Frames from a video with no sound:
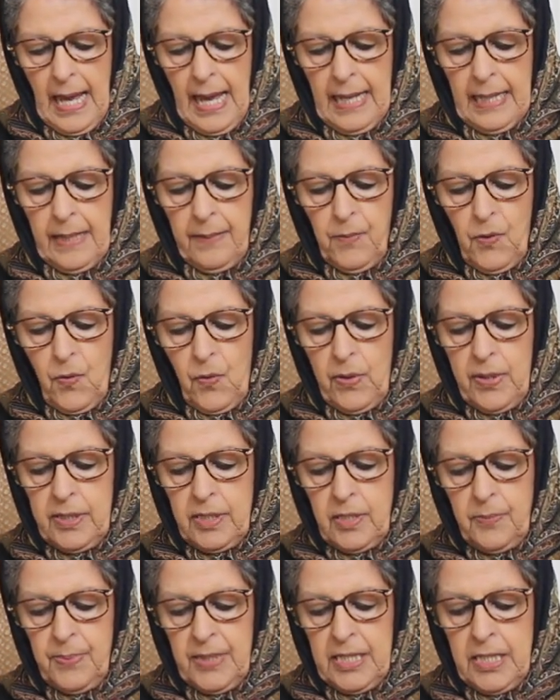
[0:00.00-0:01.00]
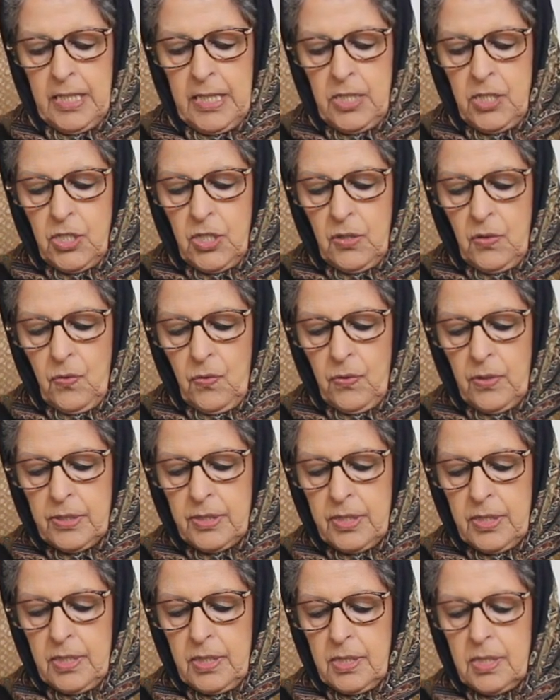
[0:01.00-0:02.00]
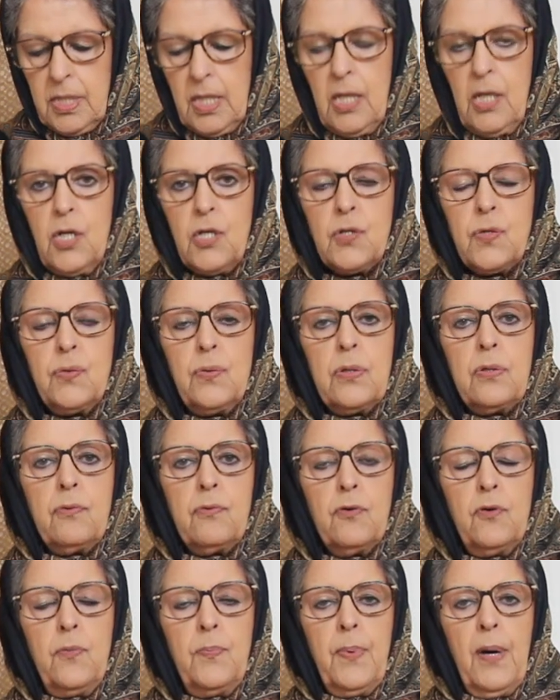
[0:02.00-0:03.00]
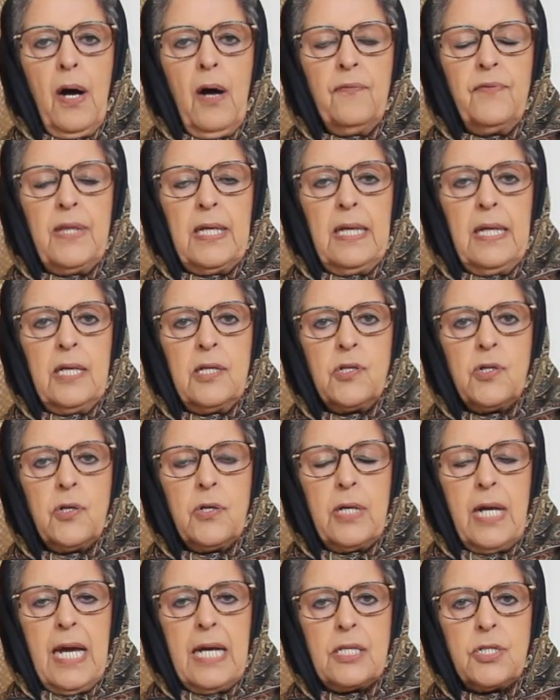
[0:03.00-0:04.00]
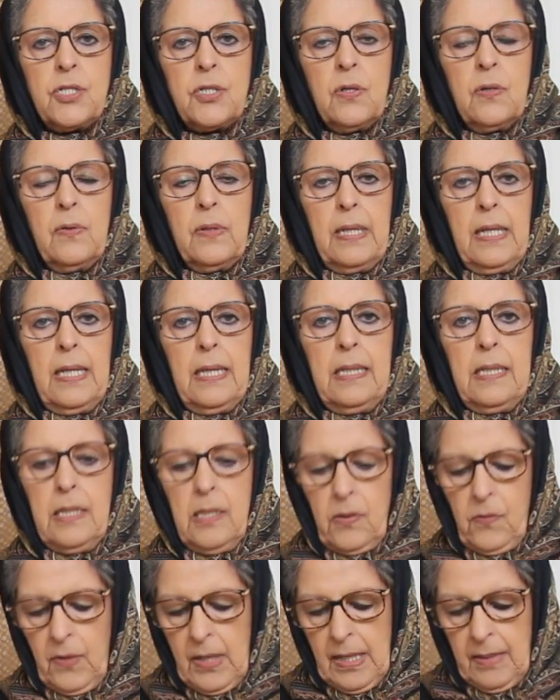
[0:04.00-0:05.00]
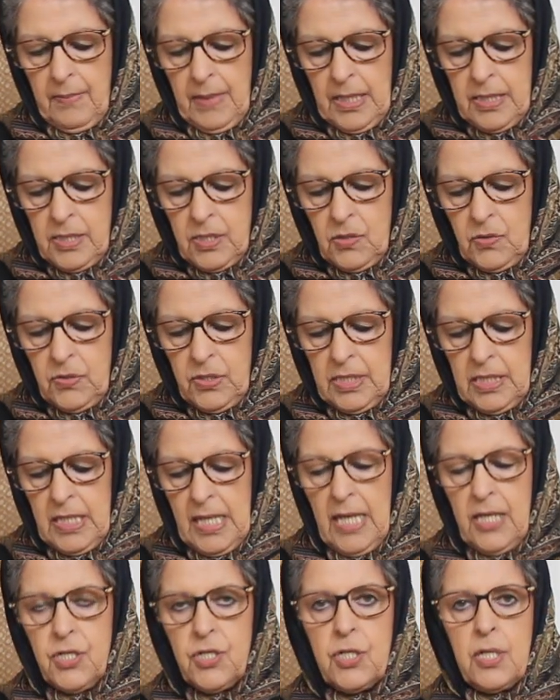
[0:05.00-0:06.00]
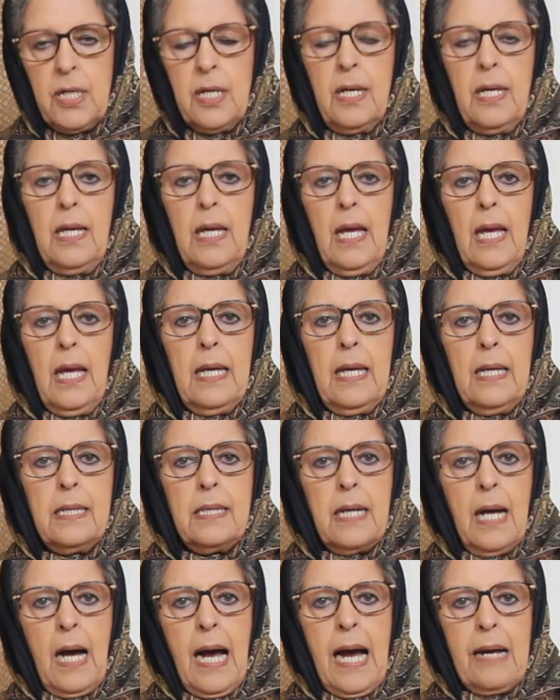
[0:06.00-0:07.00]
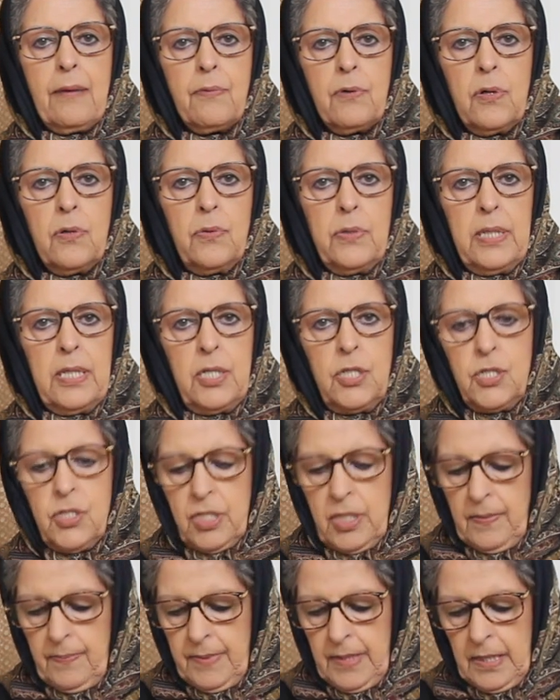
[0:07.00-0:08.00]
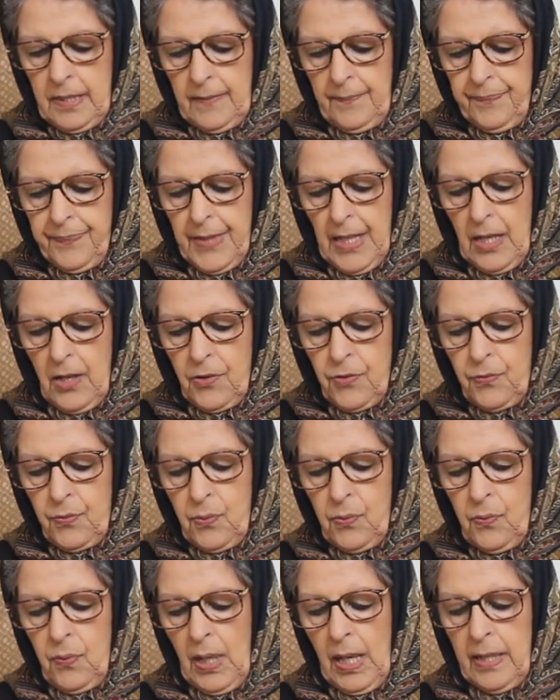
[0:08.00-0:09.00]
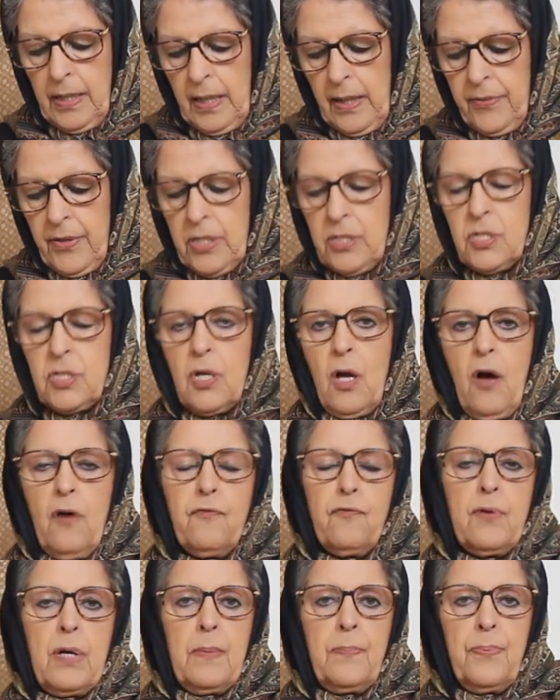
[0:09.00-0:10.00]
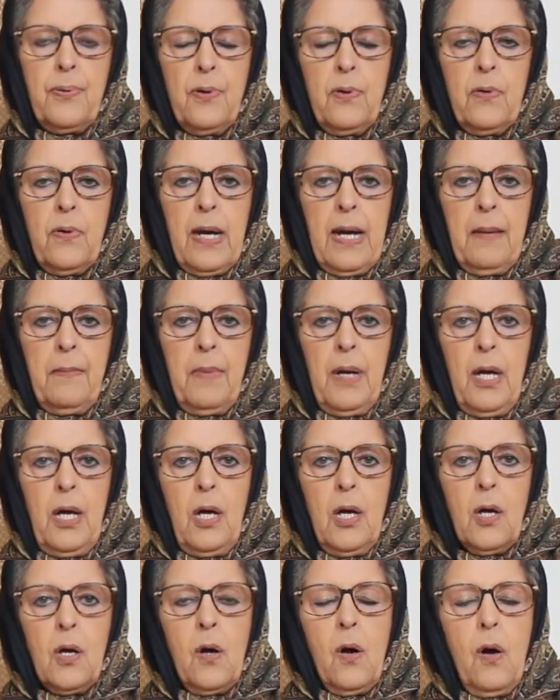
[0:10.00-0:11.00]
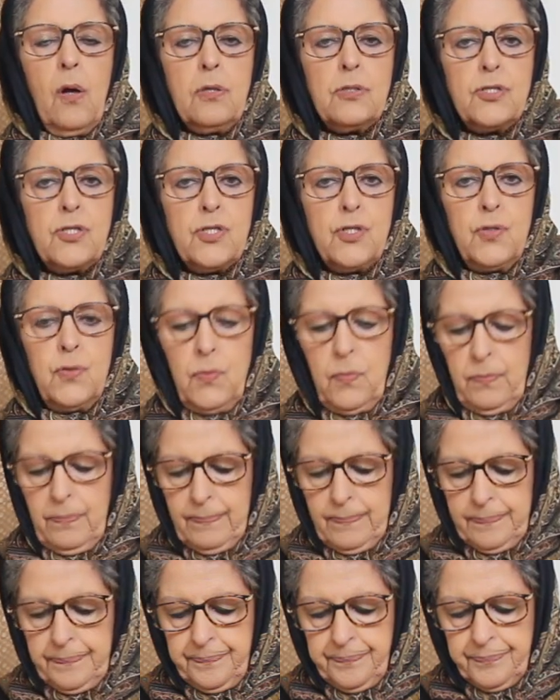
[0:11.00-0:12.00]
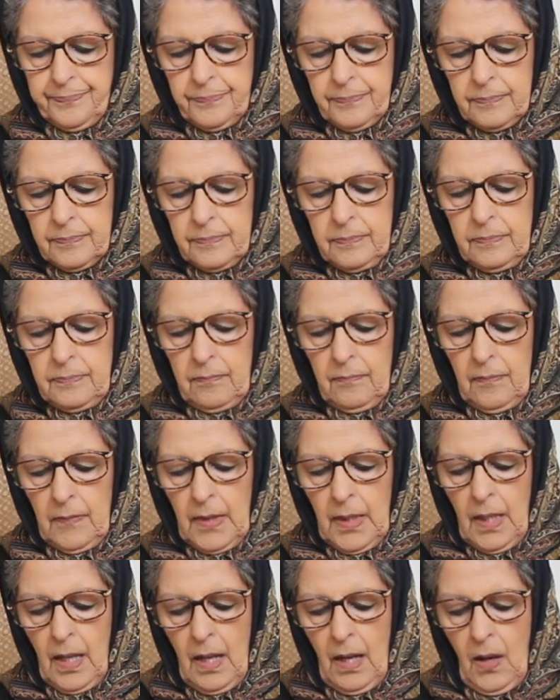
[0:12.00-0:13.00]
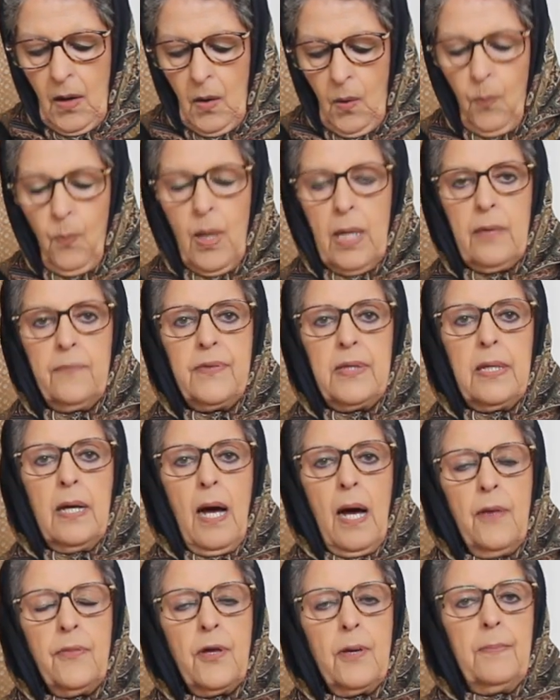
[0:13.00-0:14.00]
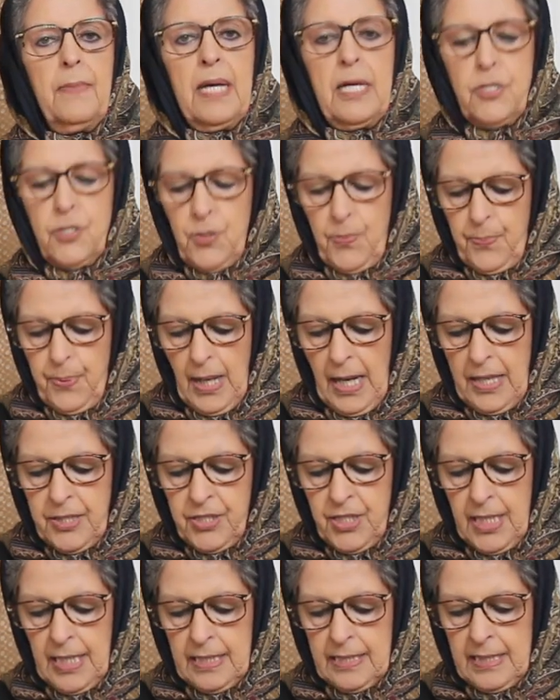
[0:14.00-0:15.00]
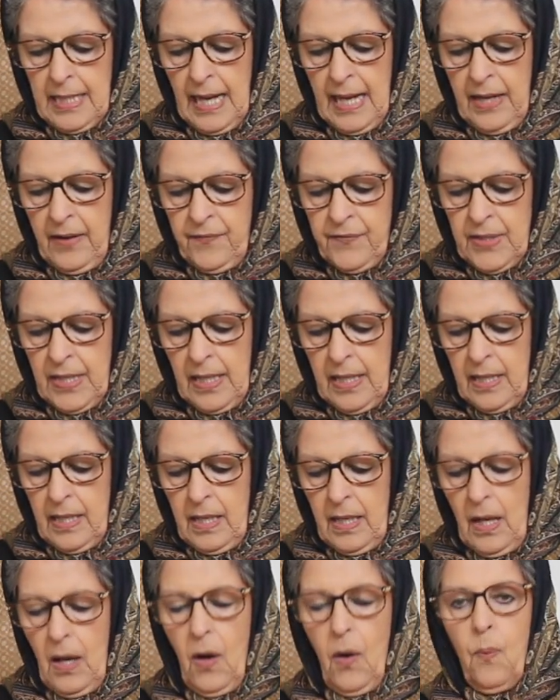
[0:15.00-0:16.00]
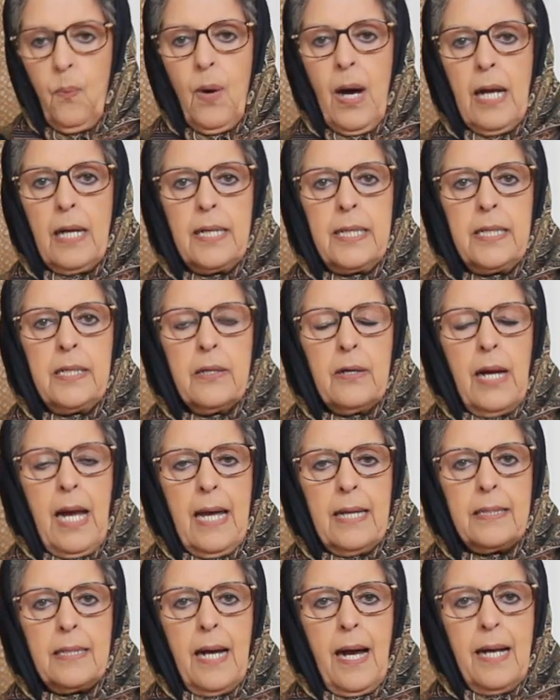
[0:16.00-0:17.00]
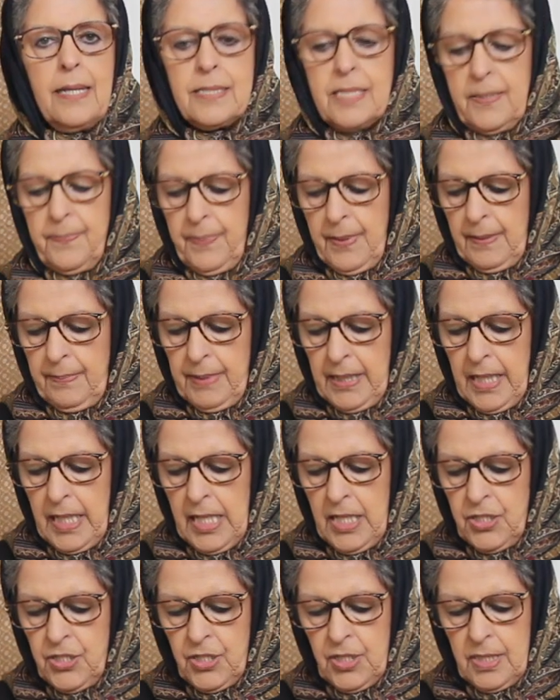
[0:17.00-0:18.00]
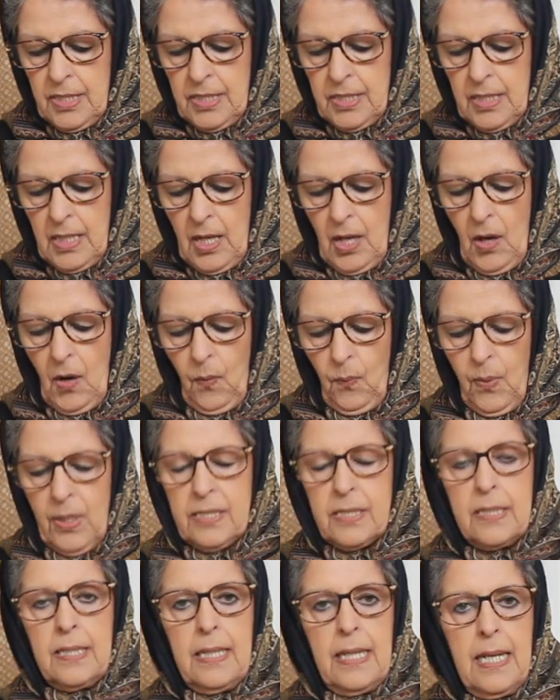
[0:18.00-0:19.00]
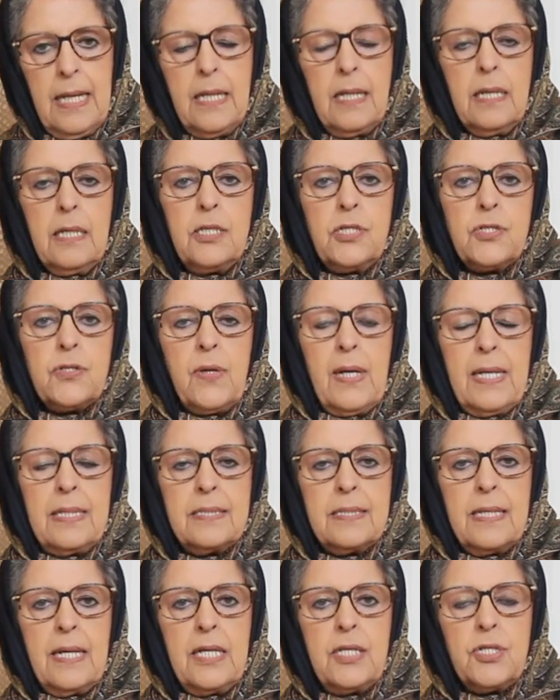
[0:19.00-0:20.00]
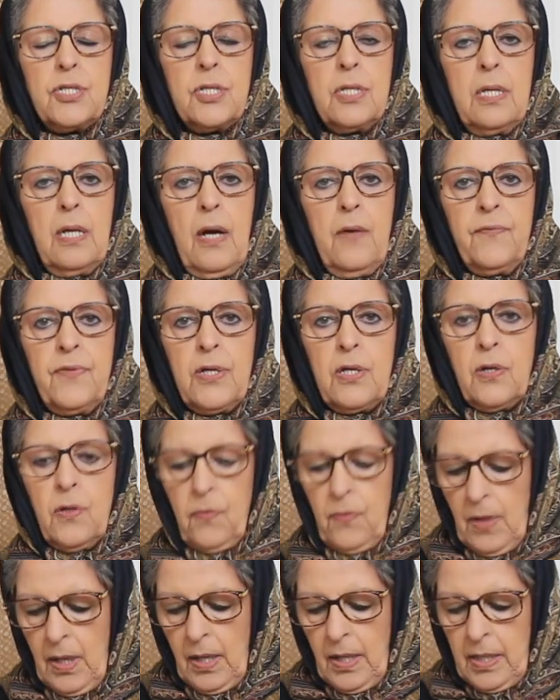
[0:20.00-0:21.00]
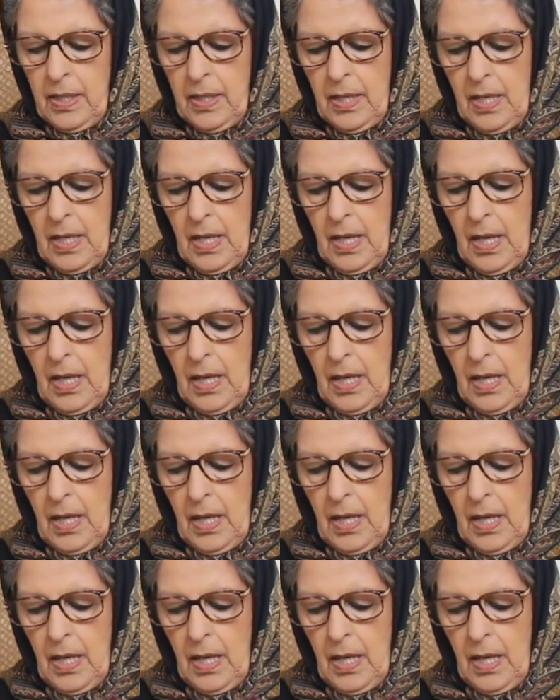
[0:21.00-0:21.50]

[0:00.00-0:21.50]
and am going to be teaching courses to a group of the International Enneagram Association in Cairo, Egypt, through another software program called Zoom. One of the other major projects I have done while here at Qazi Publications was an English translation of the Quran